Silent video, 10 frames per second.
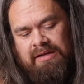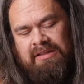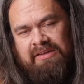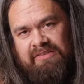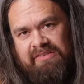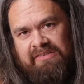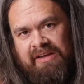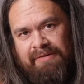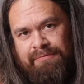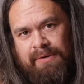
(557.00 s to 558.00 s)
this is a
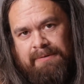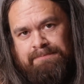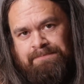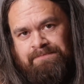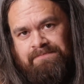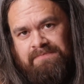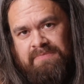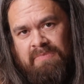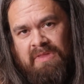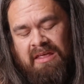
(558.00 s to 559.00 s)
tough one.
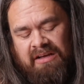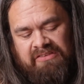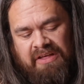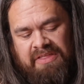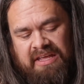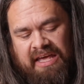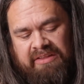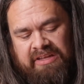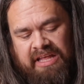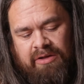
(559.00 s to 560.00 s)
Because I think out
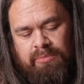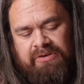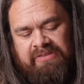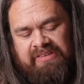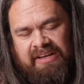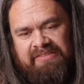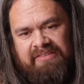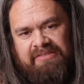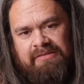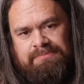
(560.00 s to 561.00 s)
of the Yellowbird
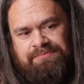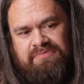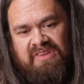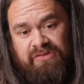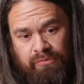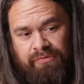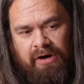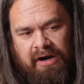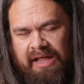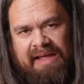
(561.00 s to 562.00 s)
sauces so
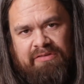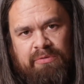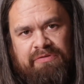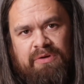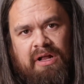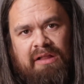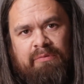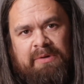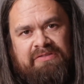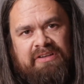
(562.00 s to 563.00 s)
far, and I haven't reviewed all of
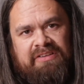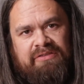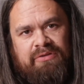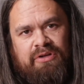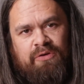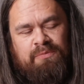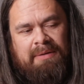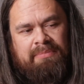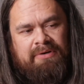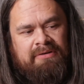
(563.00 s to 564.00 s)
them, I still need to do the ghost
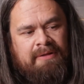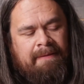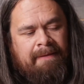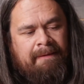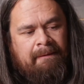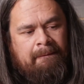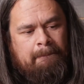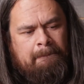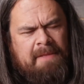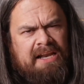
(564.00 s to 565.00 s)
pepper,
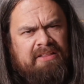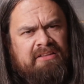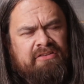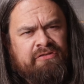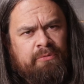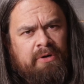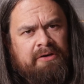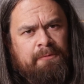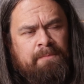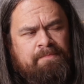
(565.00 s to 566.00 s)
and I think the
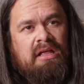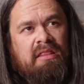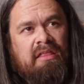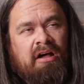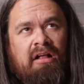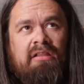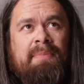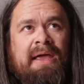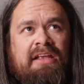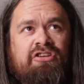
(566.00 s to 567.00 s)
serrano. The
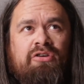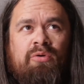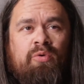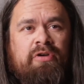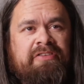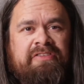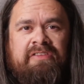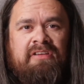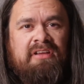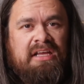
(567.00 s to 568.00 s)
jalapeno
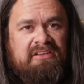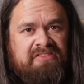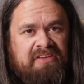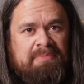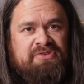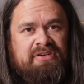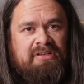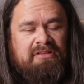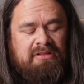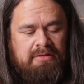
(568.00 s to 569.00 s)
was exceptional.